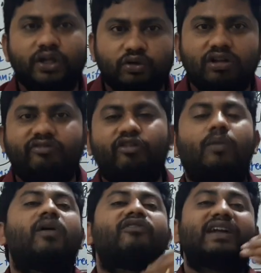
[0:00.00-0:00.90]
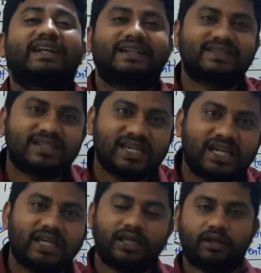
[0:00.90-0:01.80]
into the form of
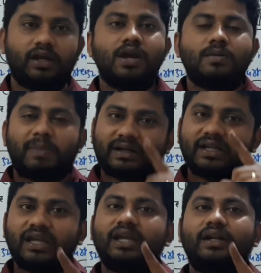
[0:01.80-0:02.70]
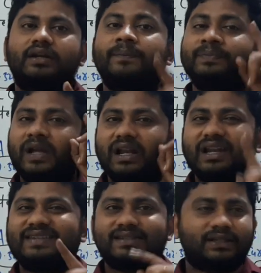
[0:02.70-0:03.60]
energy. But here,
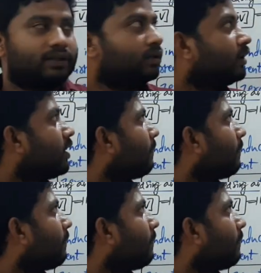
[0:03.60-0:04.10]
listen,